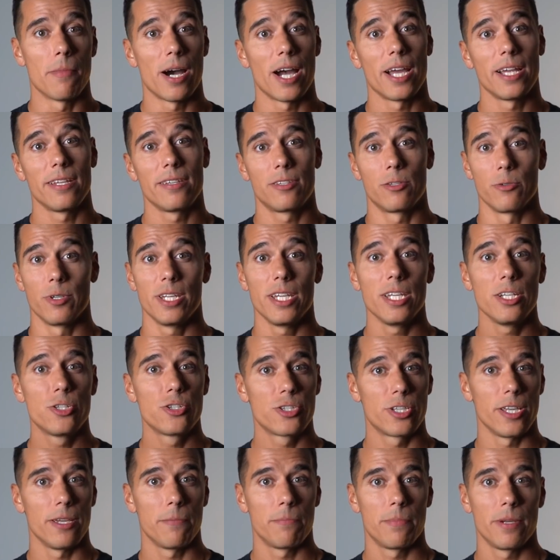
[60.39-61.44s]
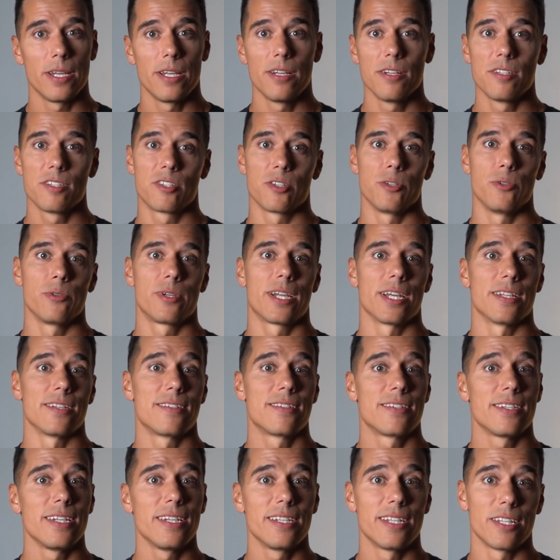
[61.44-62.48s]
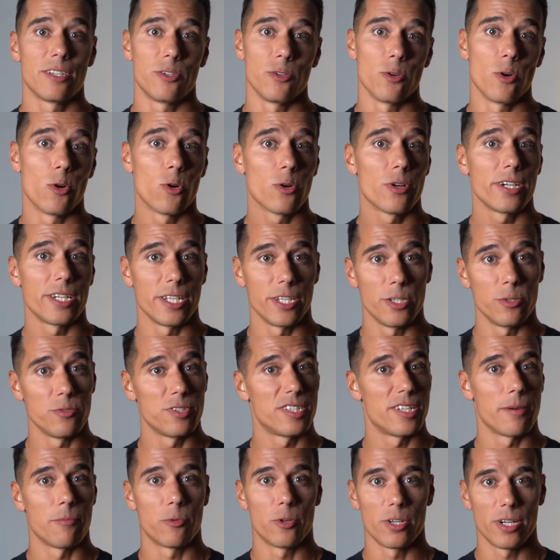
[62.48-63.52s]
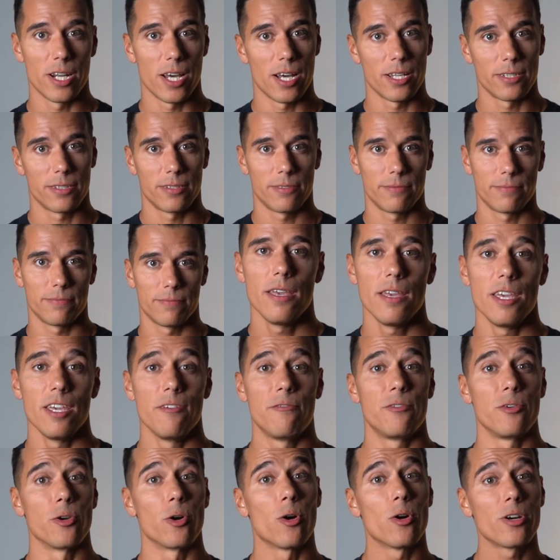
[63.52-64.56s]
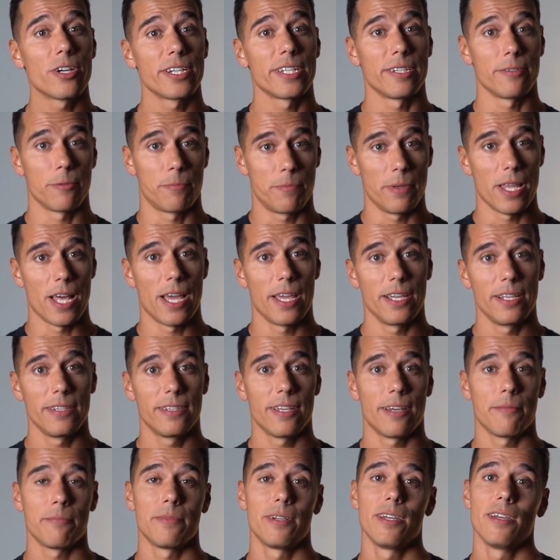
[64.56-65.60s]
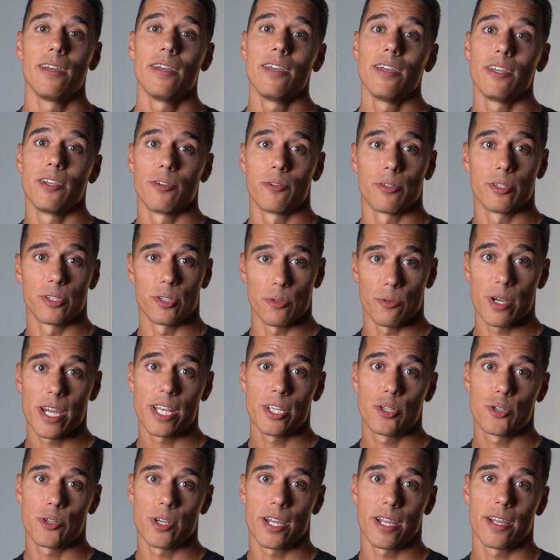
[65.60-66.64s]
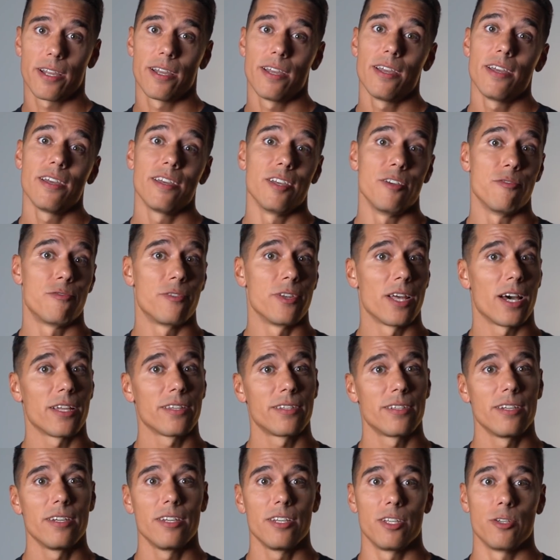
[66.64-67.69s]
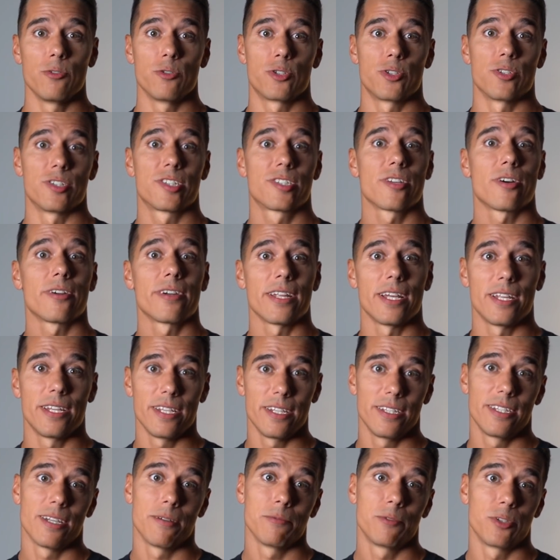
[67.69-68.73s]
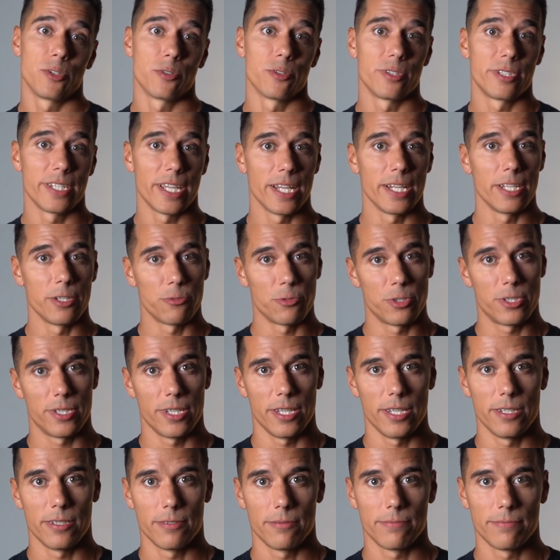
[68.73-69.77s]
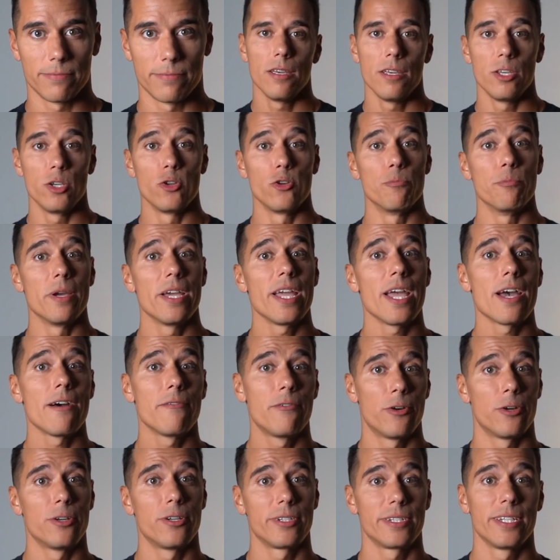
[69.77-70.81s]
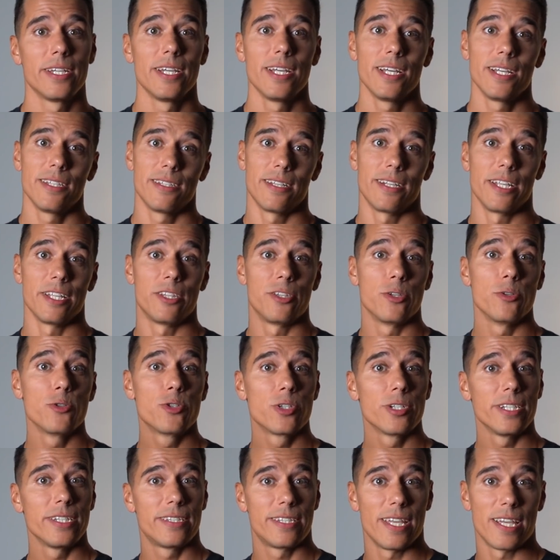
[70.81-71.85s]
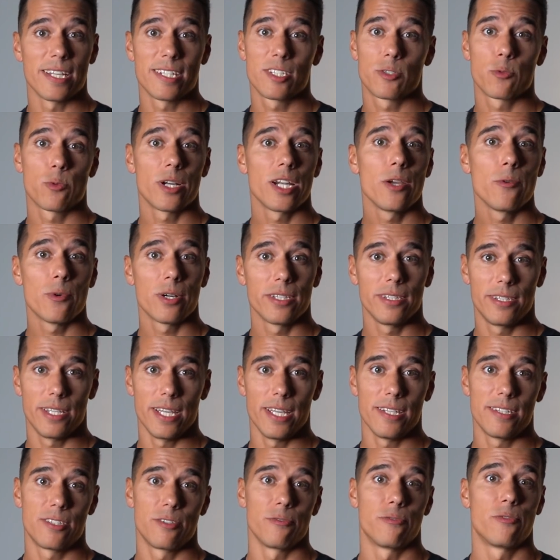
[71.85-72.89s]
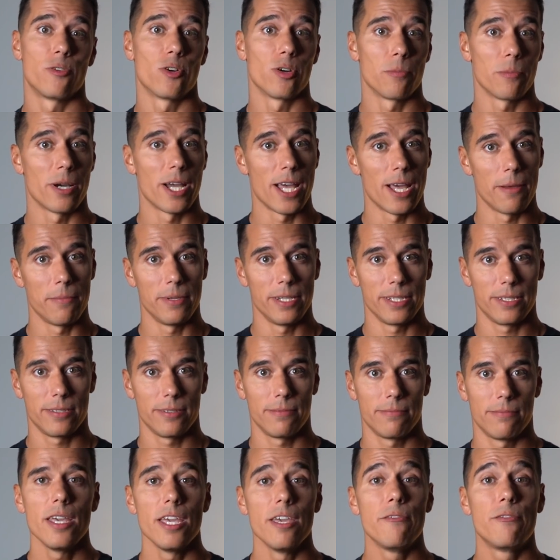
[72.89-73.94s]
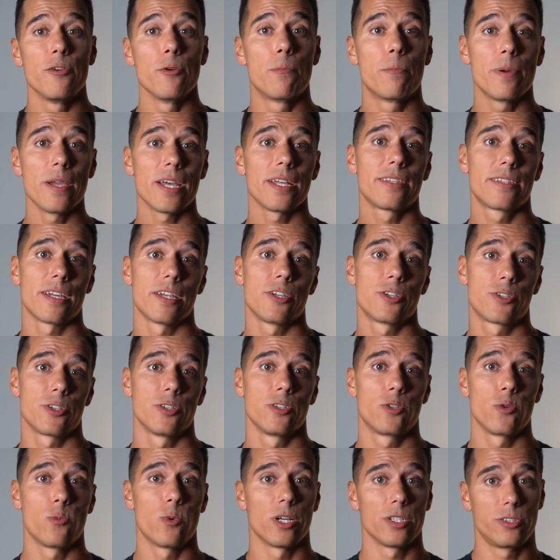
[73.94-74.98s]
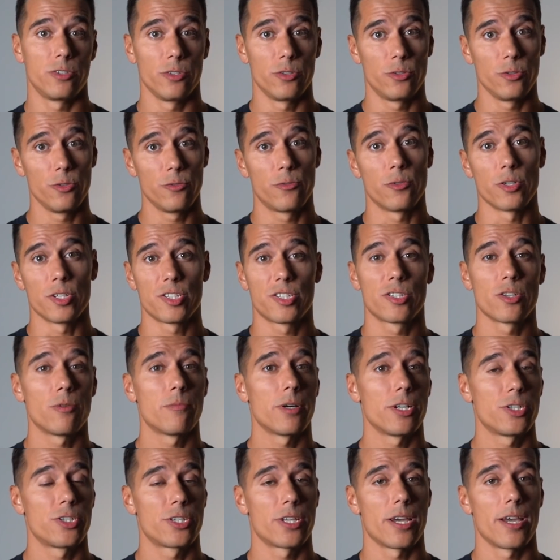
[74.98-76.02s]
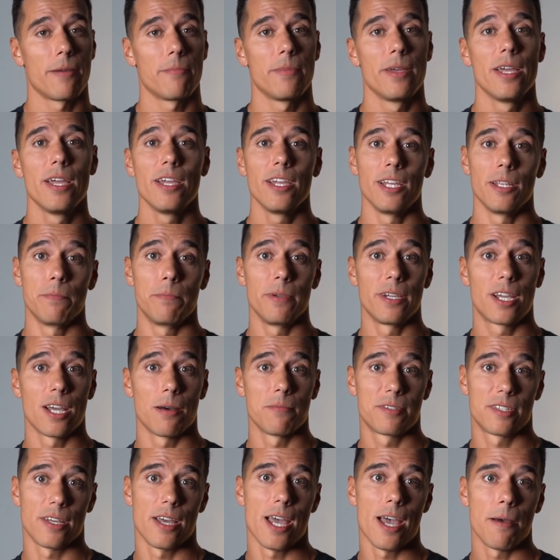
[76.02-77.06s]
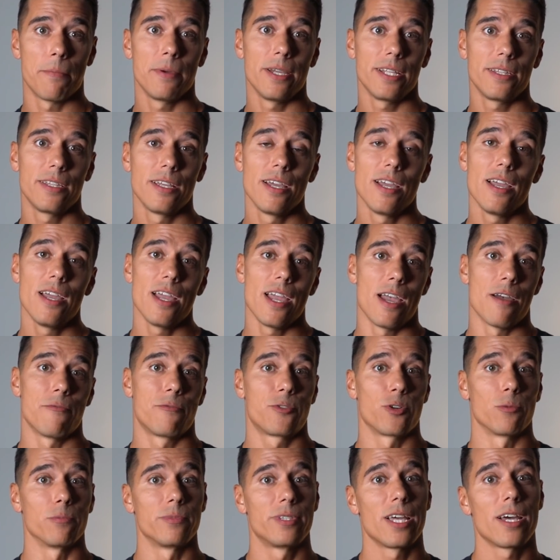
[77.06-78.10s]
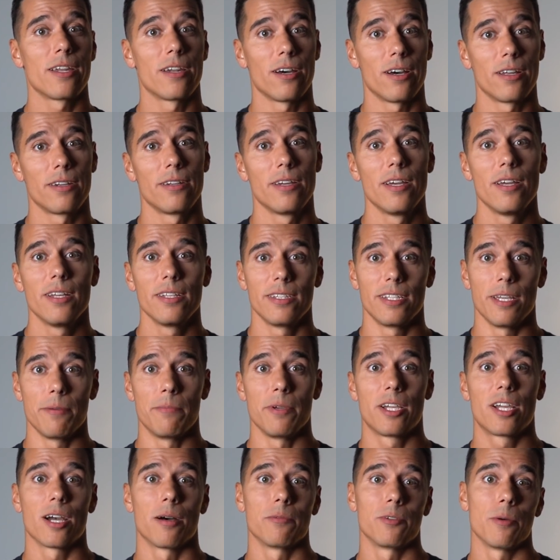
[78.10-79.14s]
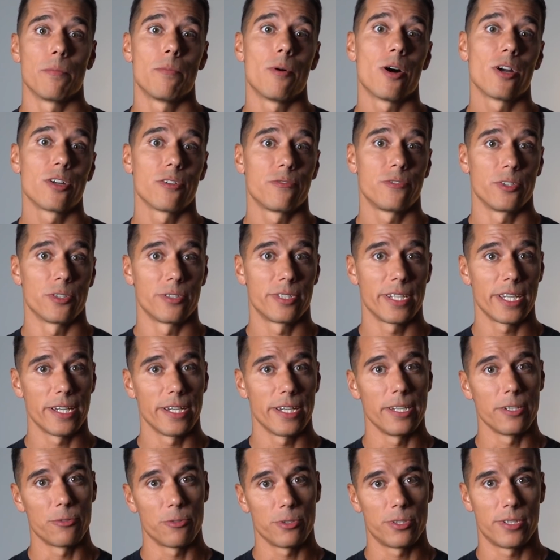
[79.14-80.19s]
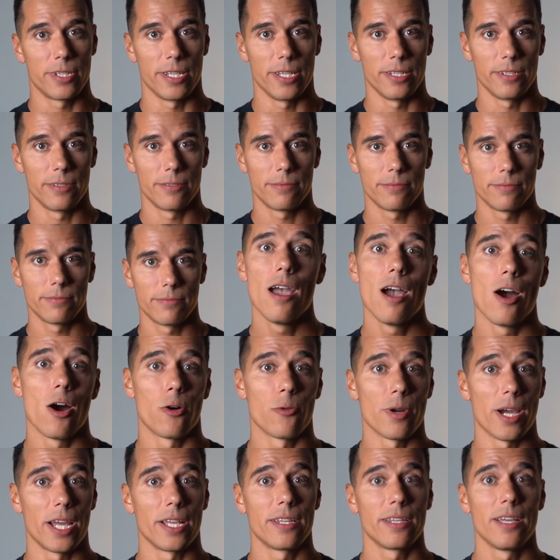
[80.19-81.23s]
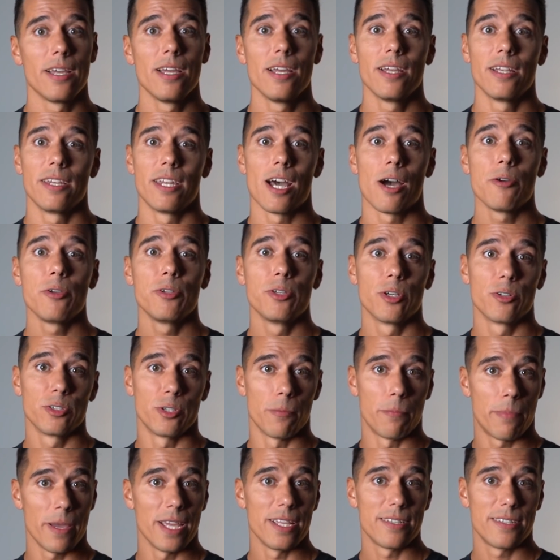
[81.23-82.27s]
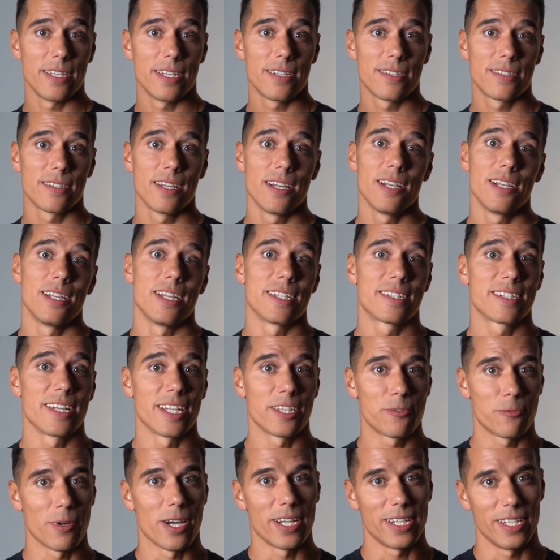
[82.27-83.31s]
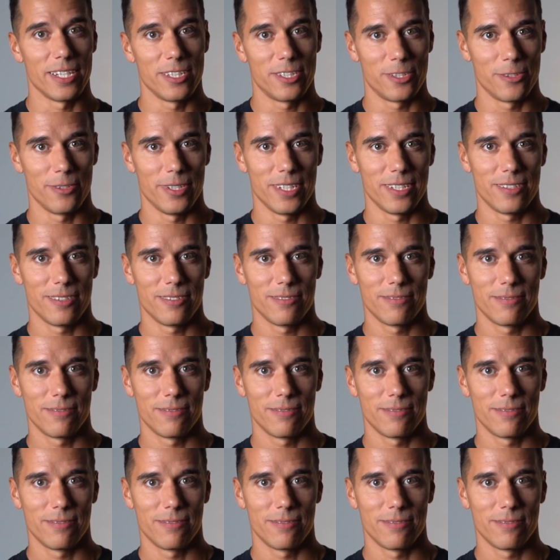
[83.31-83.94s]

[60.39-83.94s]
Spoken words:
mind to each tip so you can see that you already use them or not. If you're already applying them, you're on the right track. If not, you should start adding them to your daily routine. You may have heard that it usually takes 21 days to form a habit. If you pay attention to what you do for so much time, it becomes a habit, and from then on, they become the part of your daily routine. All right, now you know the basics, let's get right into it.